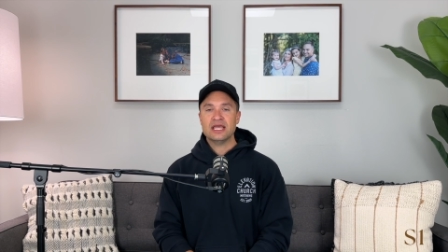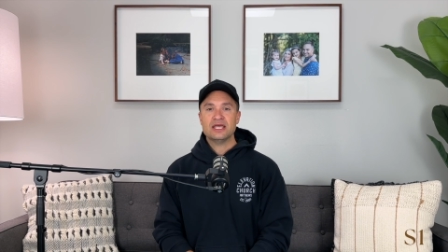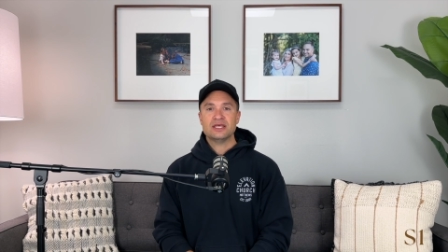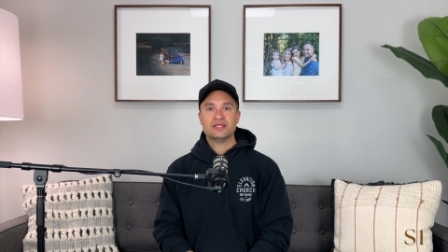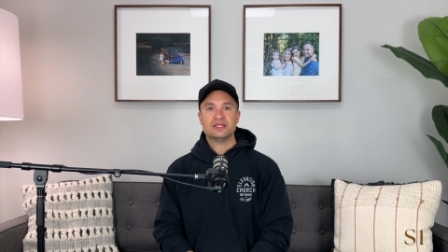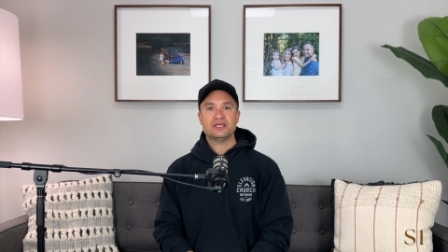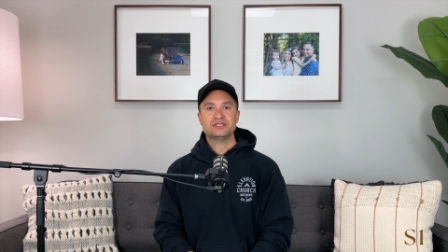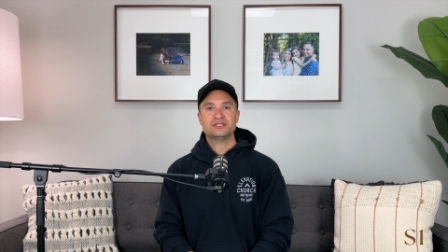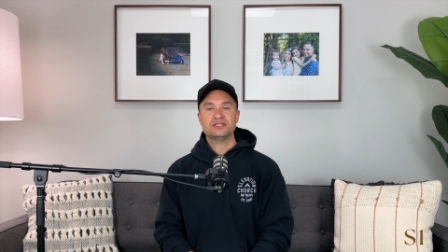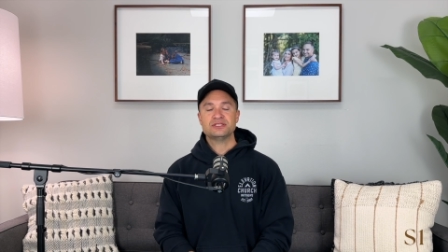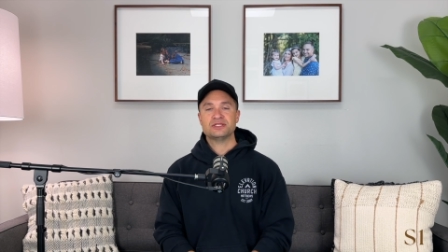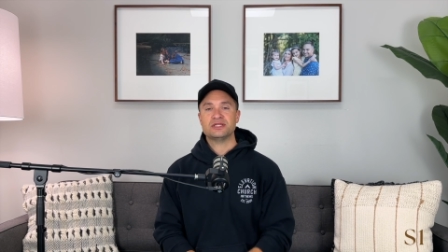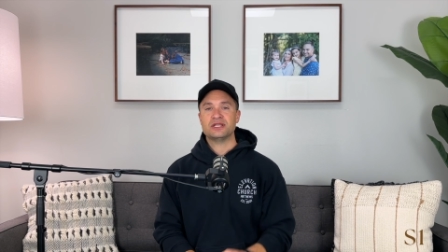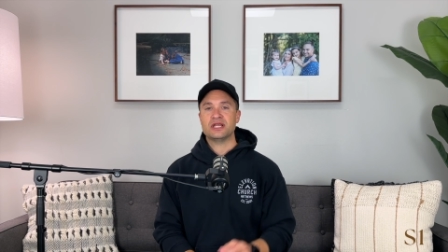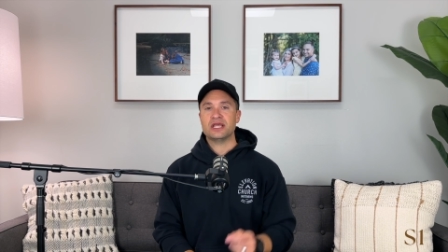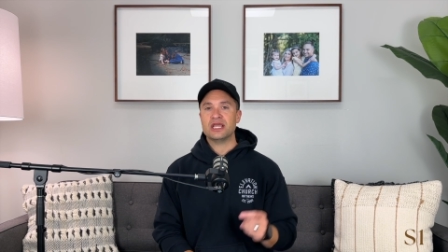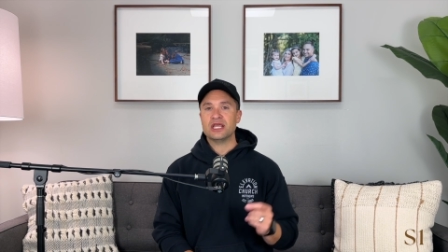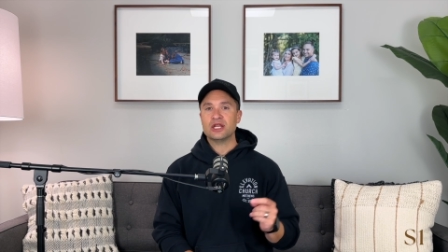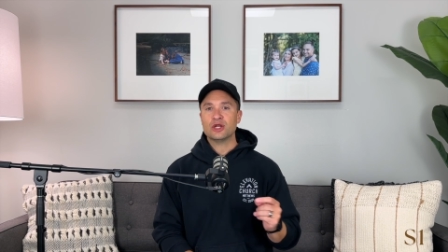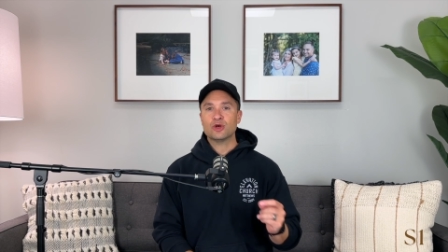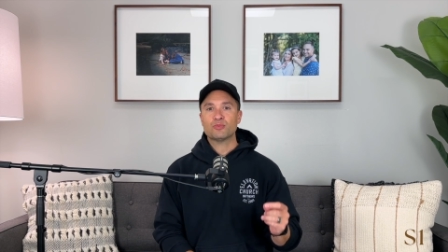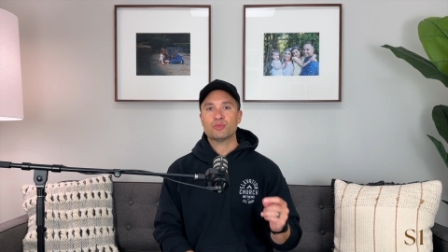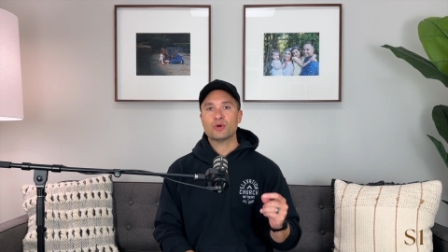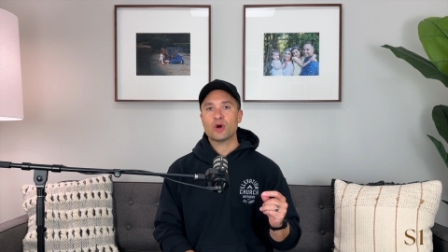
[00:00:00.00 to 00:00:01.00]
this is an
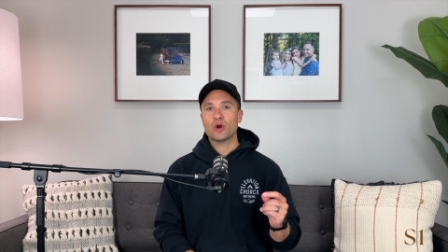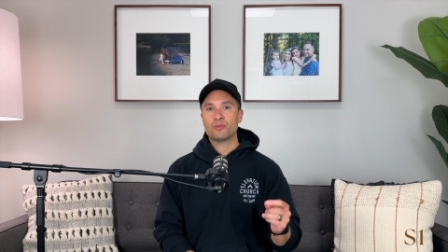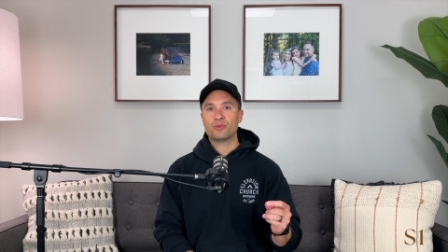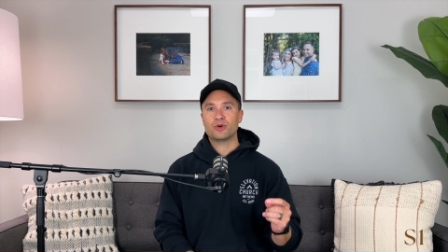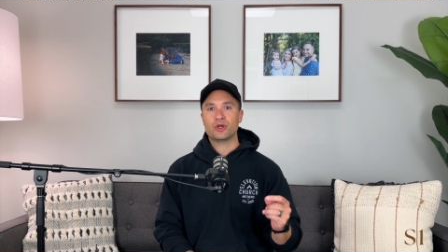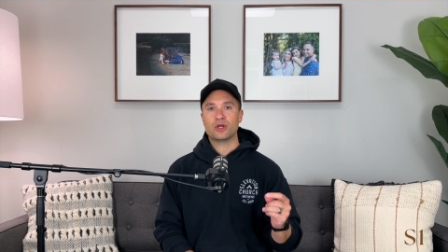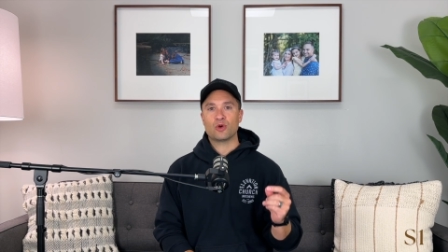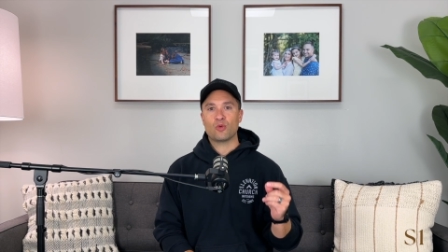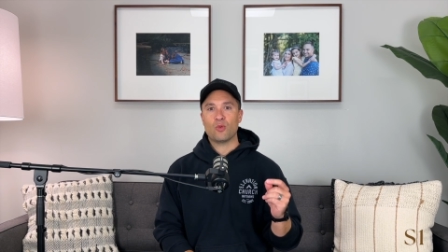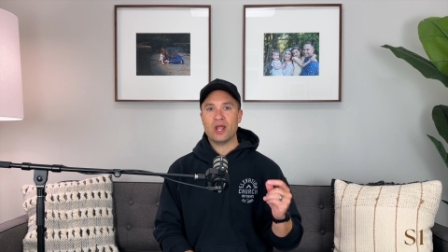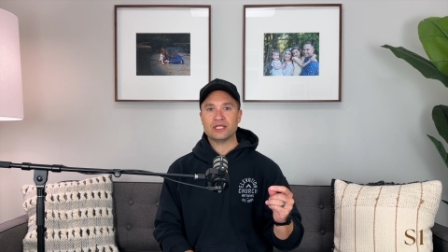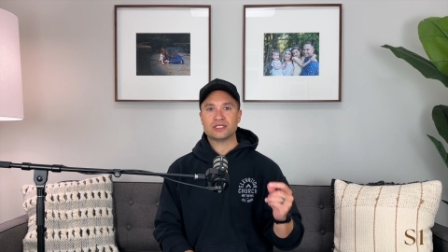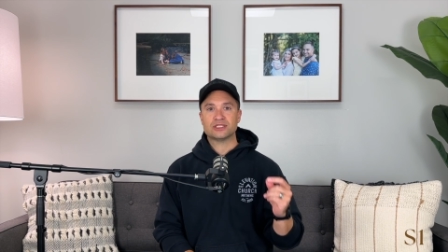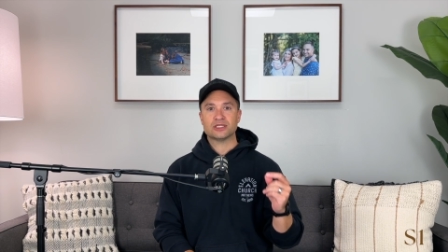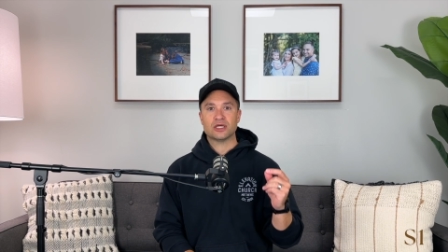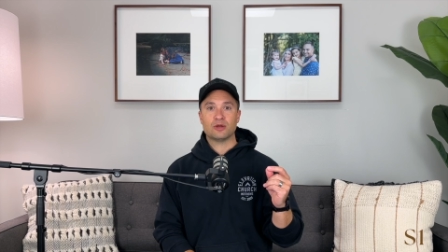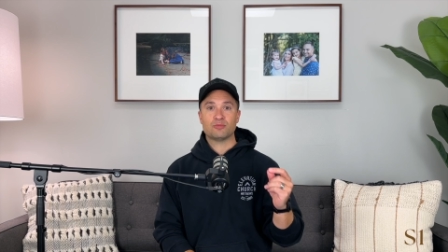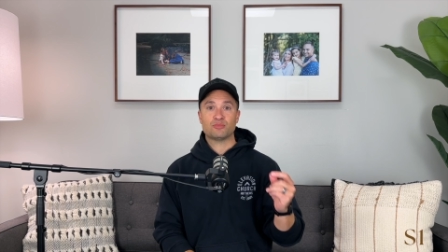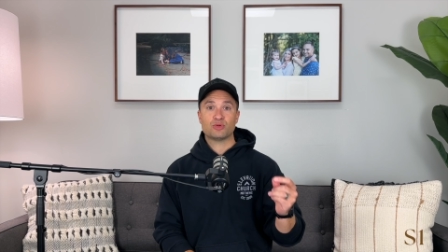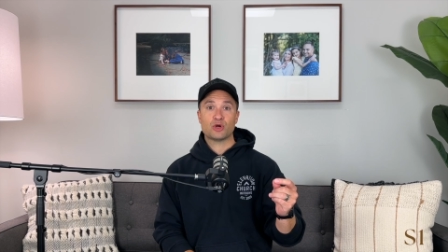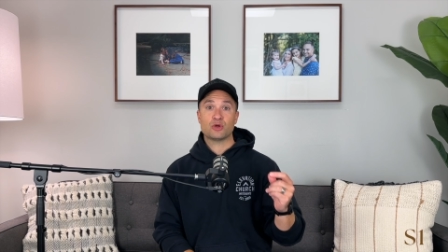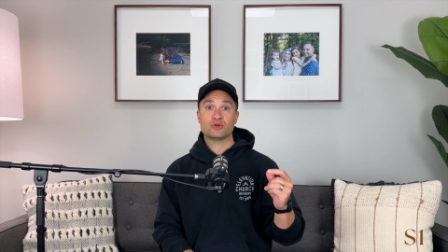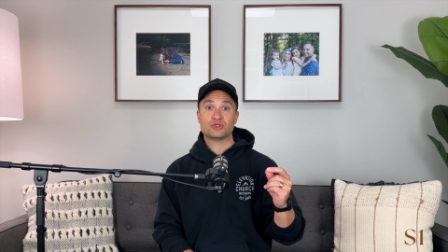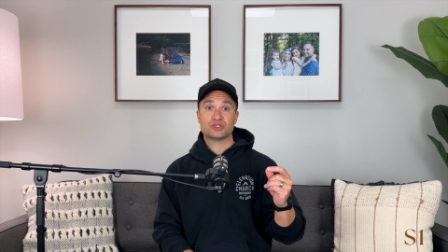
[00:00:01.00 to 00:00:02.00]
inappropriate way to
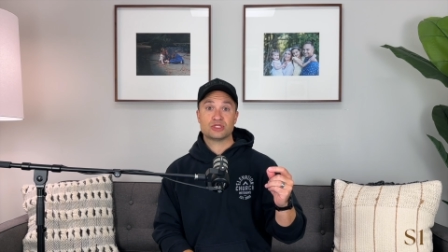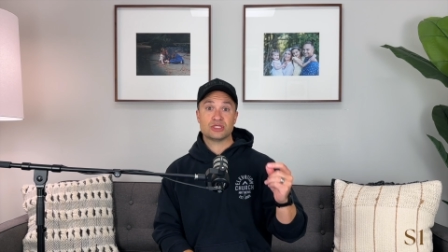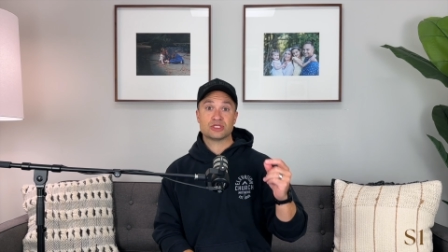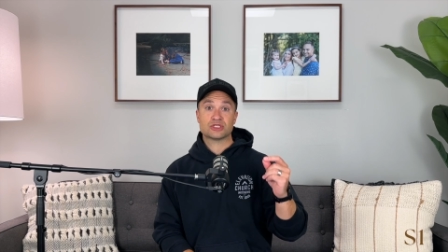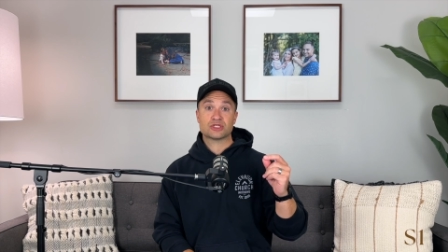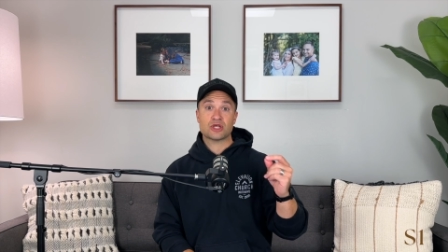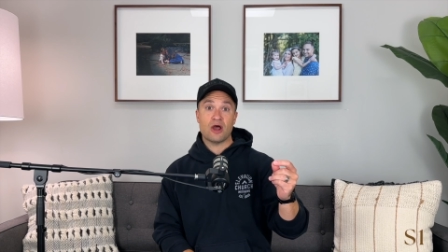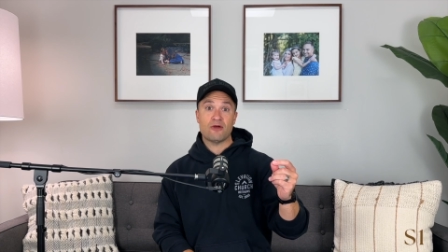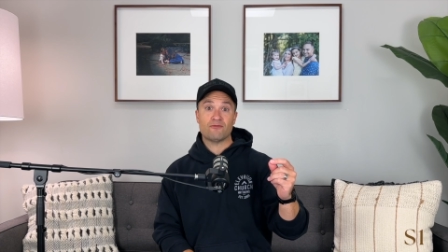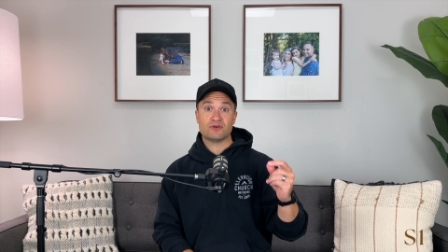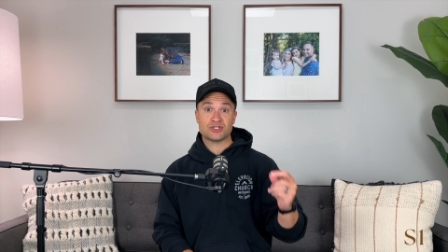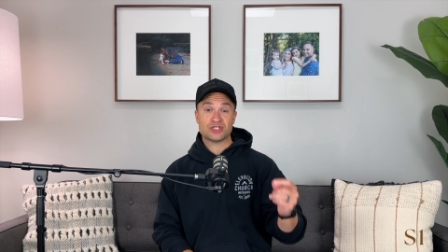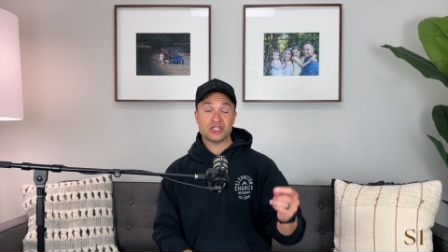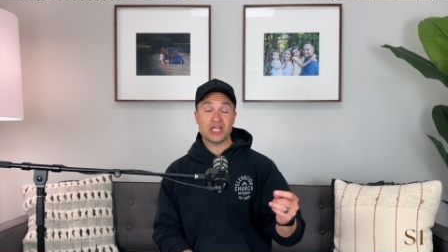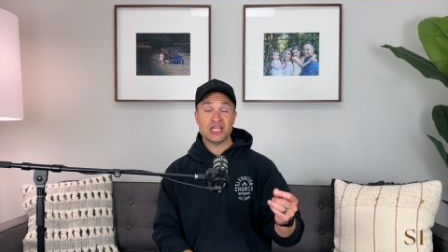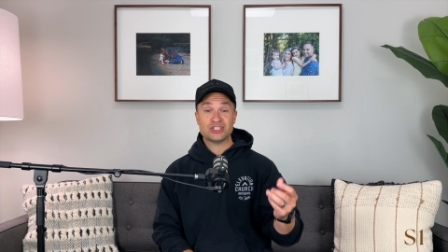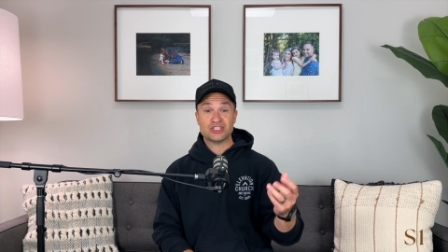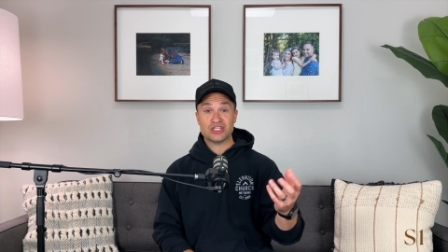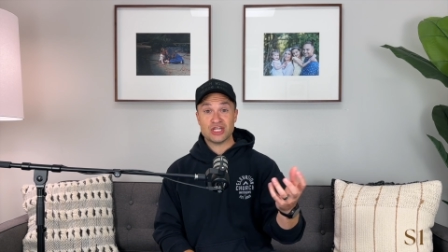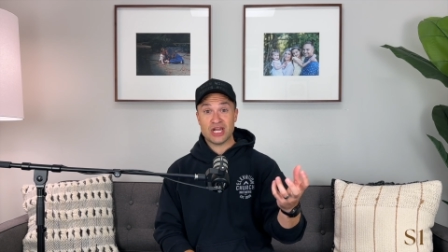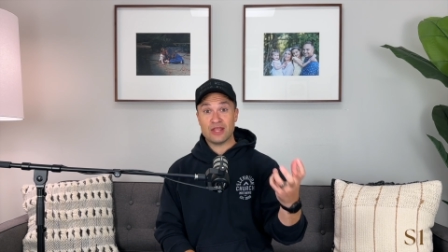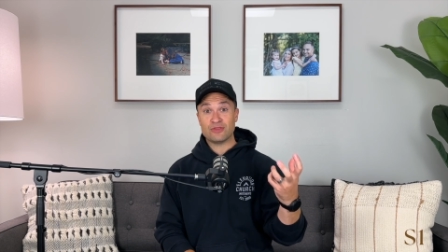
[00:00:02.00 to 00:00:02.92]
approach this conversation,